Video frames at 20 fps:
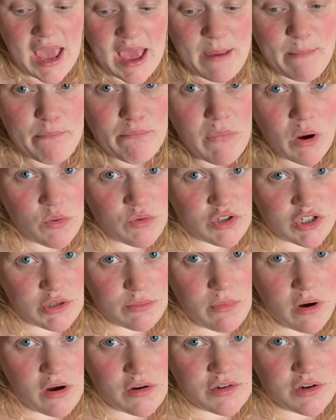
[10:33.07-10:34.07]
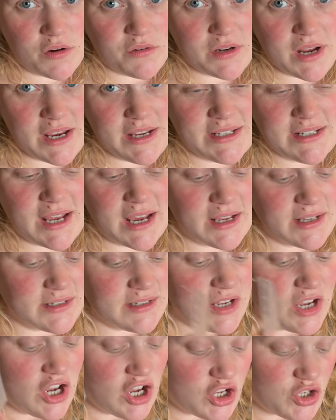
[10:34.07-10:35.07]
in most tomato taste
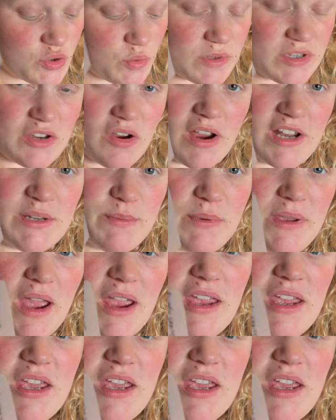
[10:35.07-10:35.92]
tests. So it's going to be an